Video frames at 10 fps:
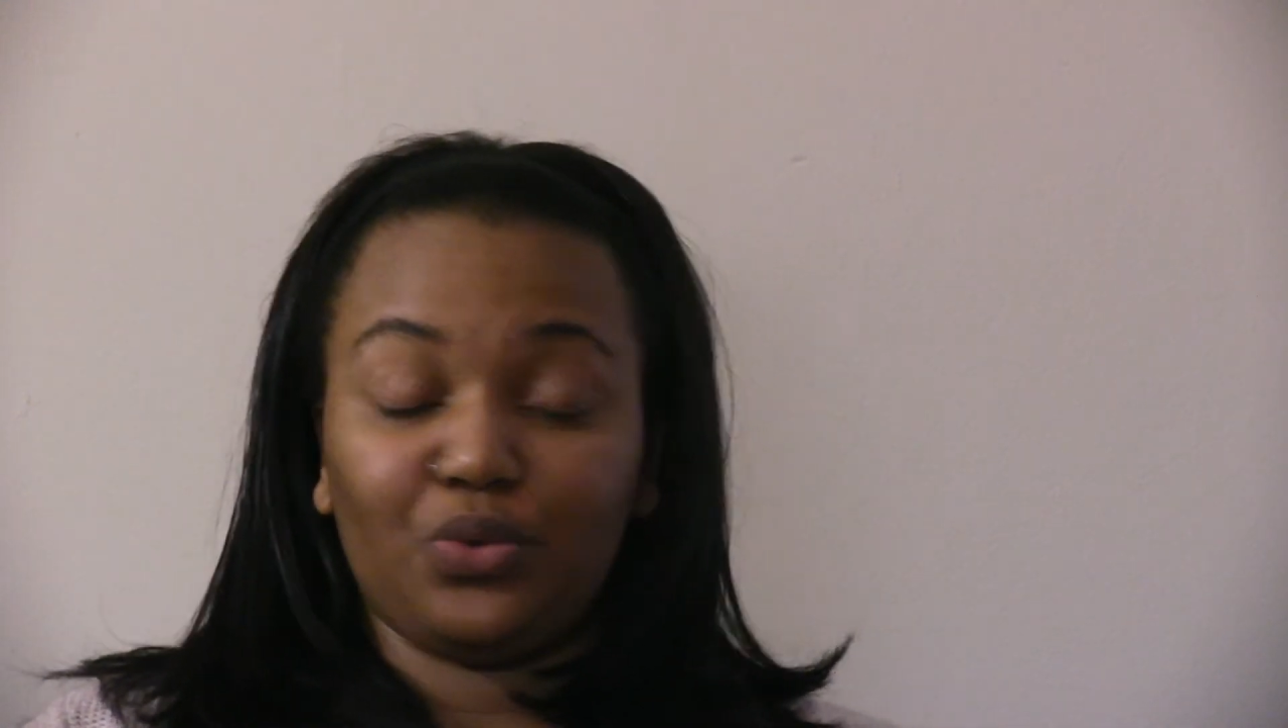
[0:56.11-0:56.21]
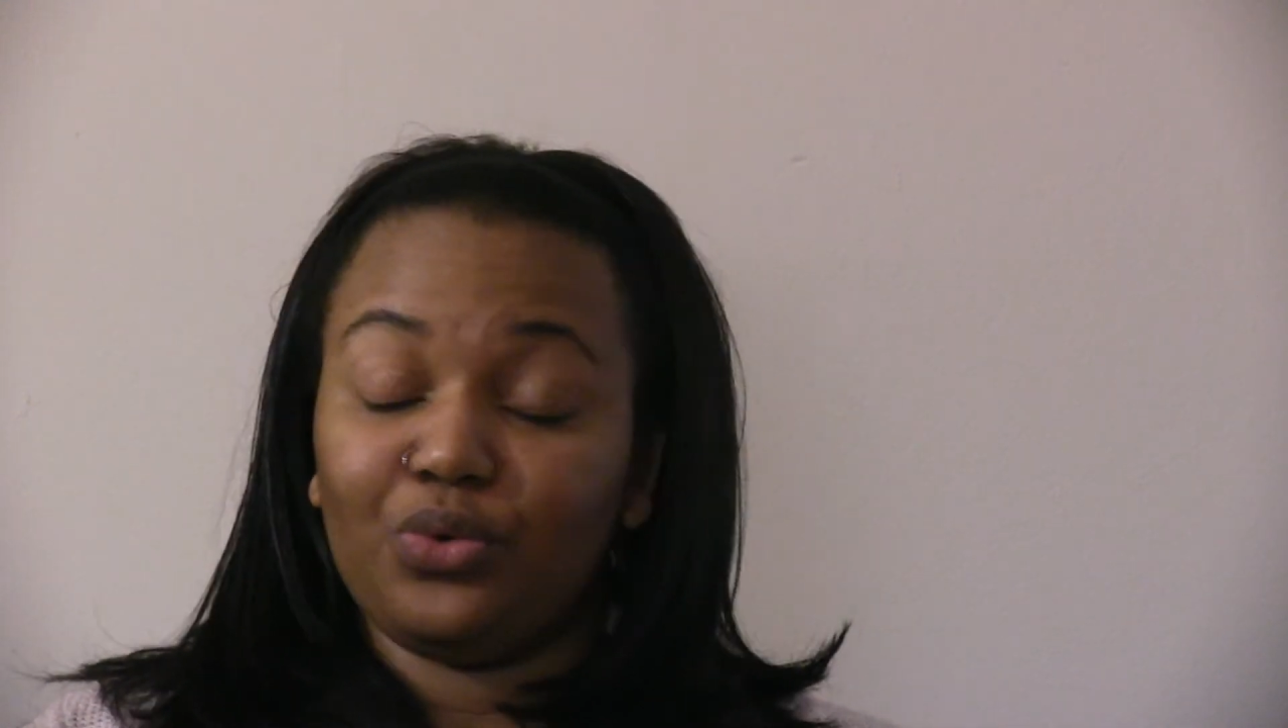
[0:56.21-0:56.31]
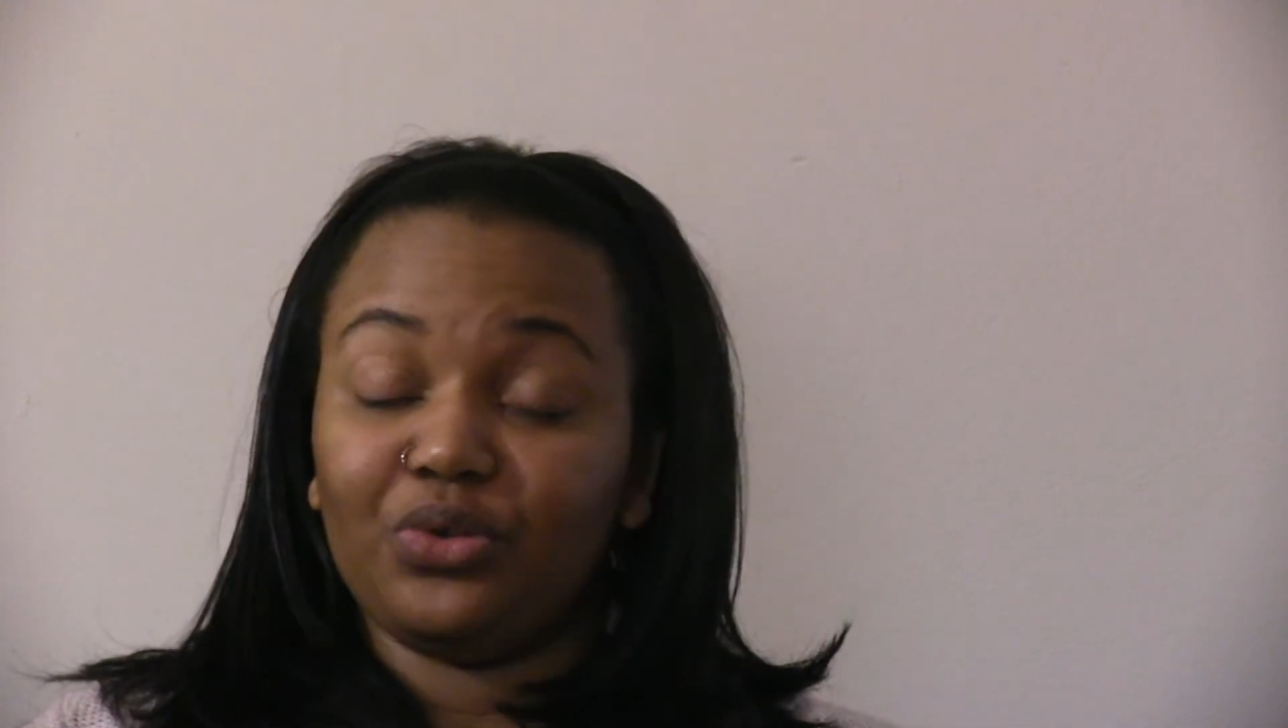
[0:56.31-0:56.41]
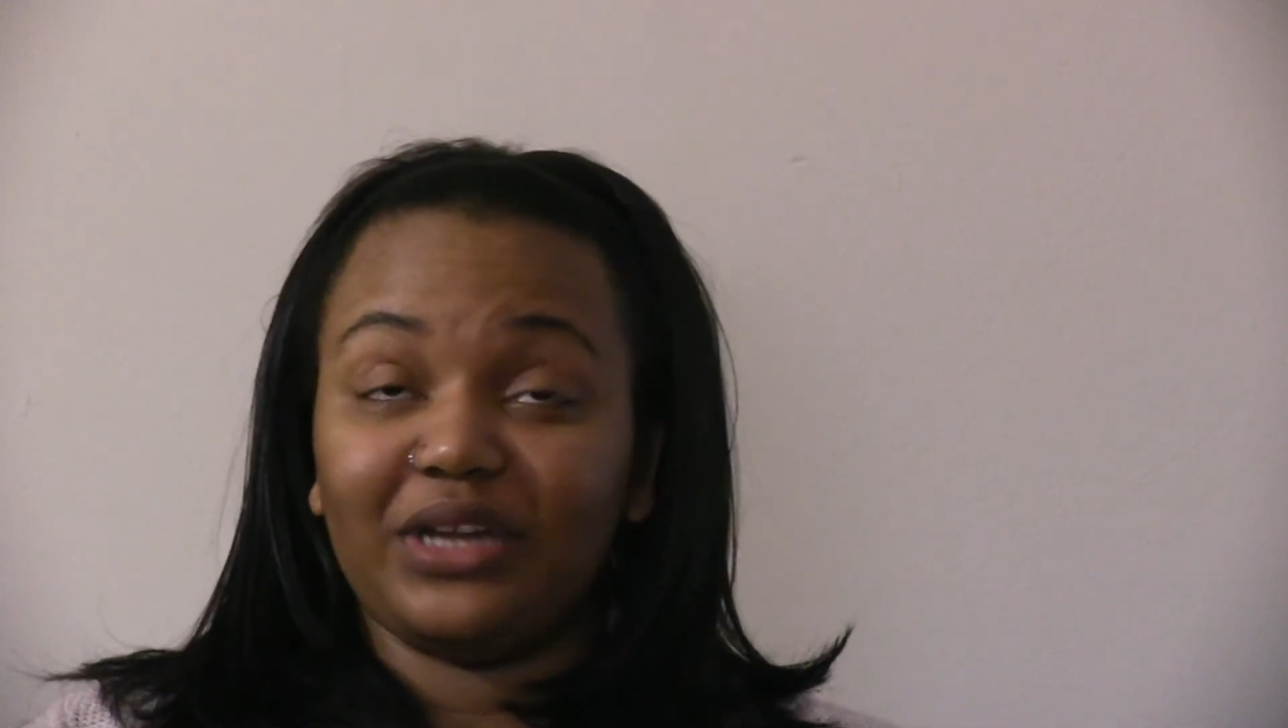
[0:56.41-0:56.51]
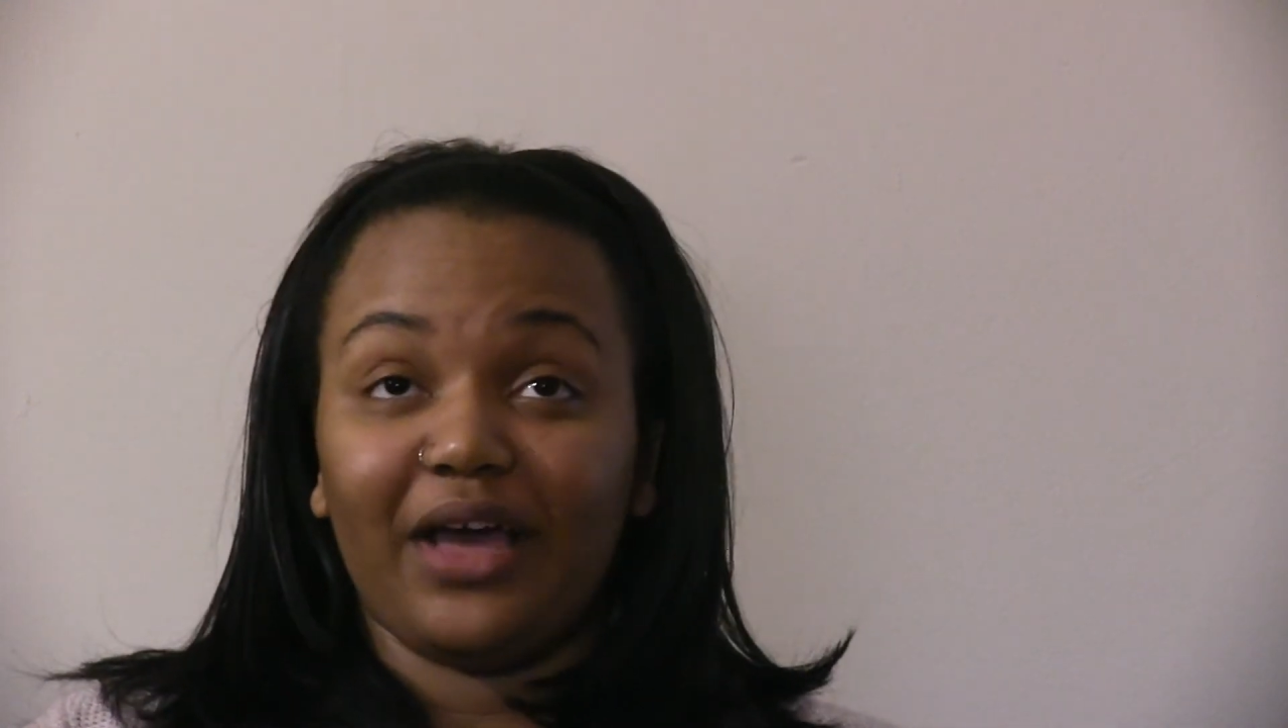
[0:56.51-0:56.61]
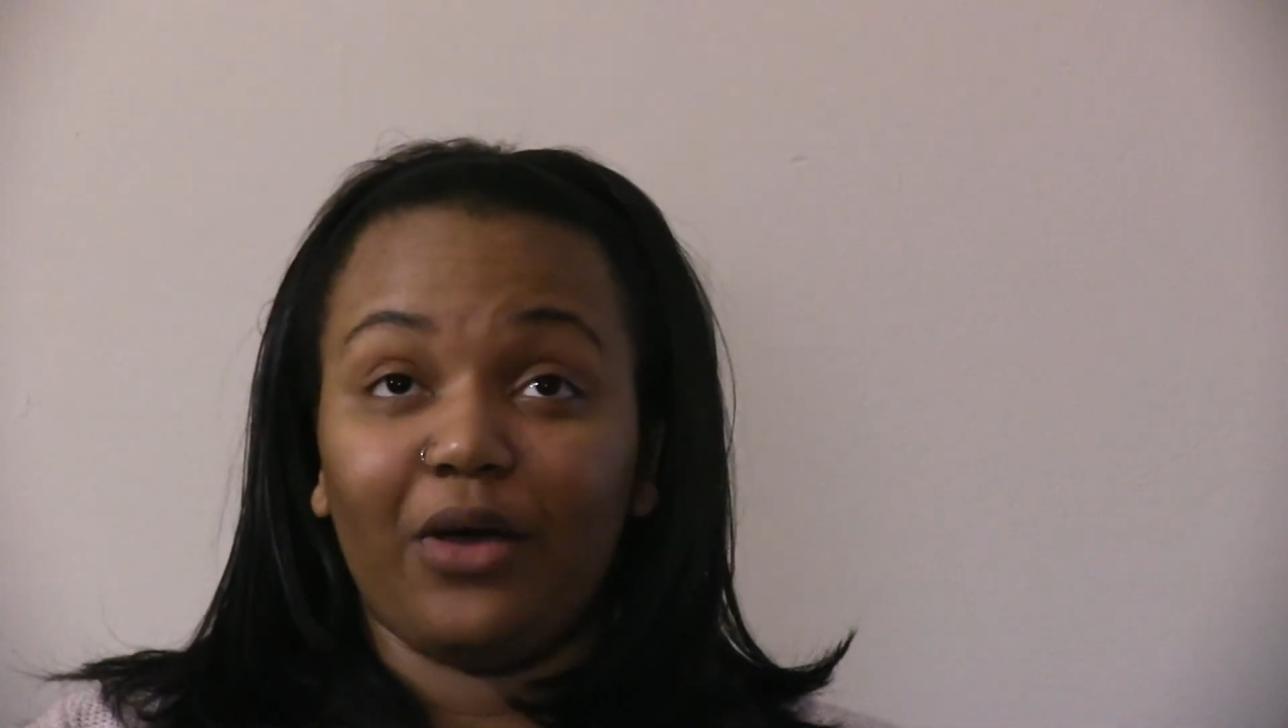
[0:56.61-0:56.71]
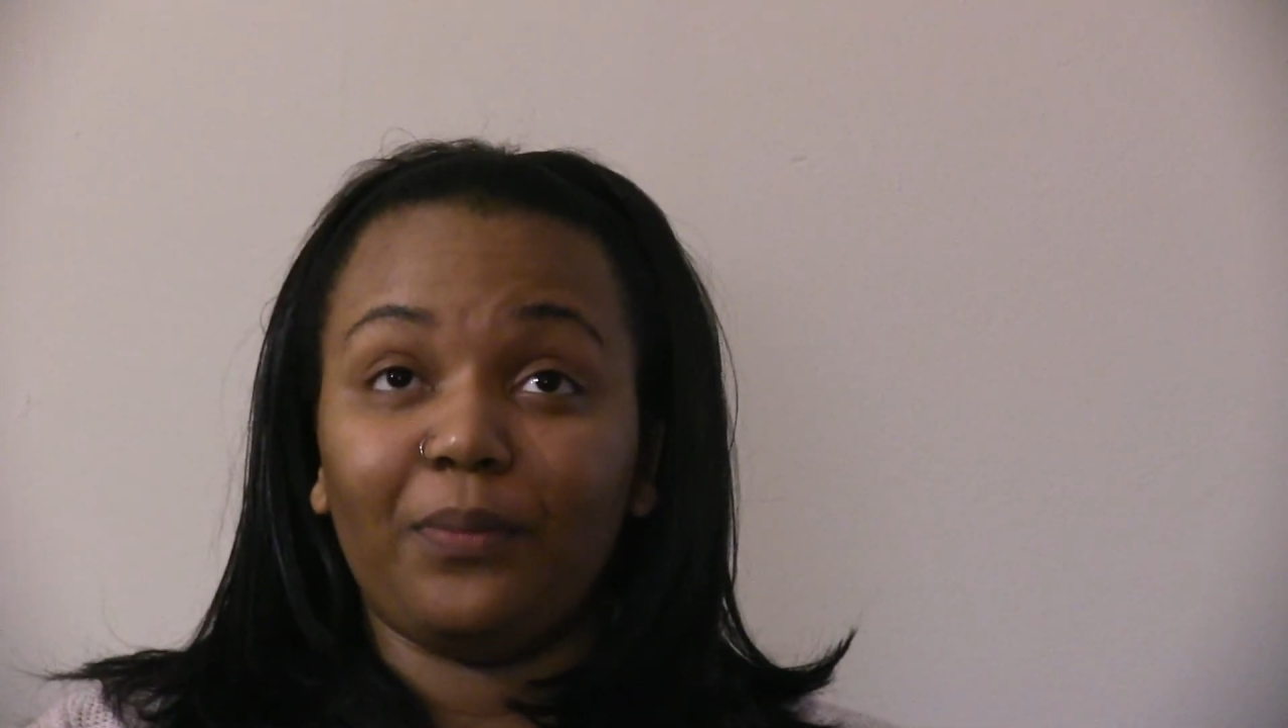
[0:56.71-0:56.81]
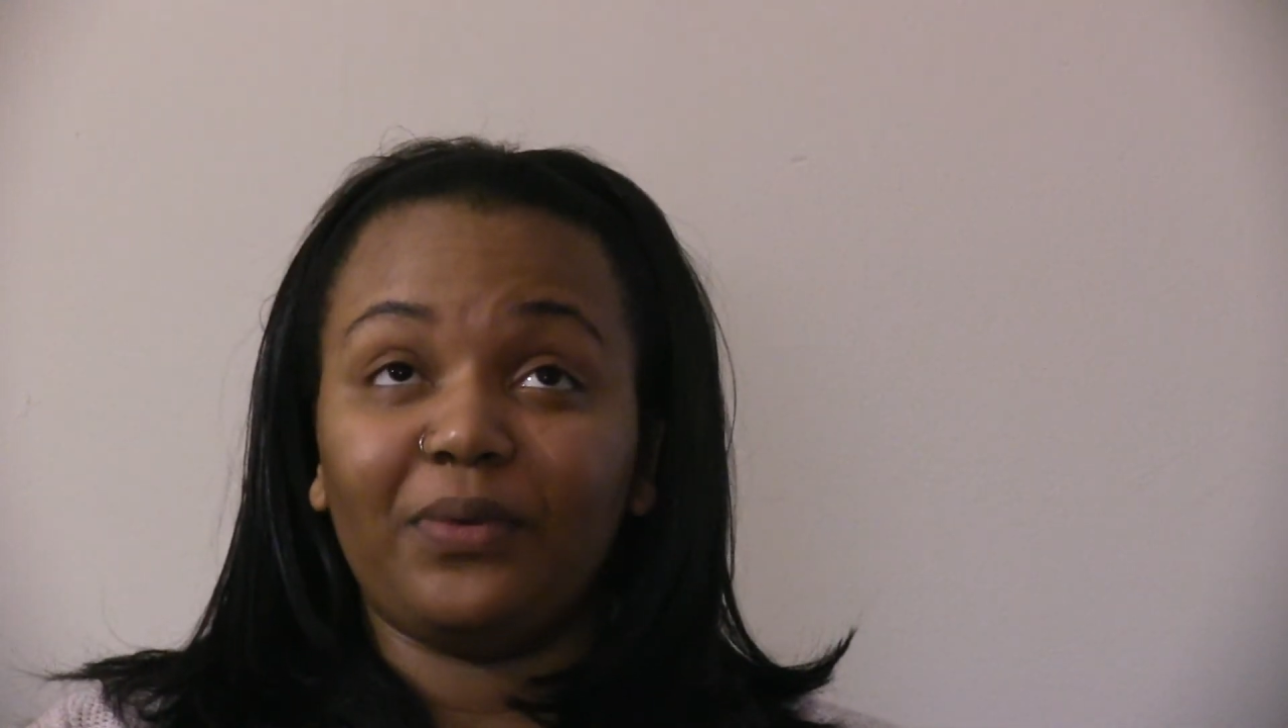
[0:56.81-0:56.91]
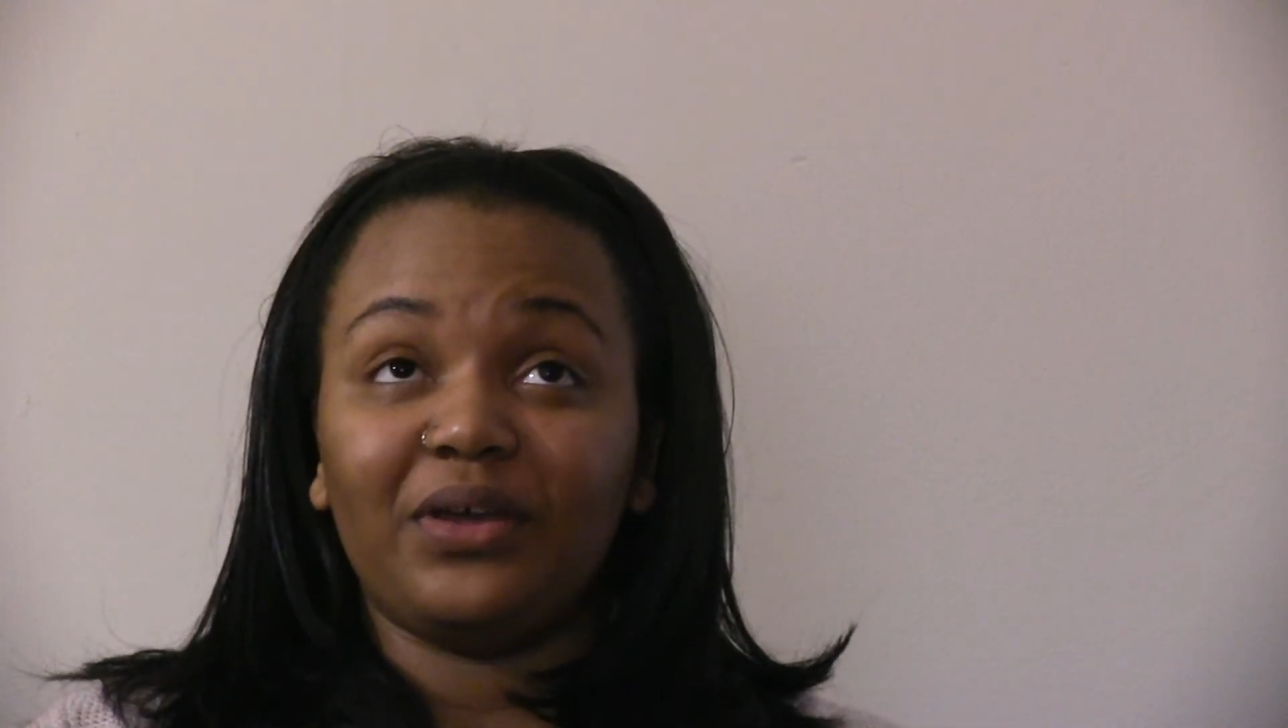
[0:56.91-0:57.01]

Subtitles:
cool to help.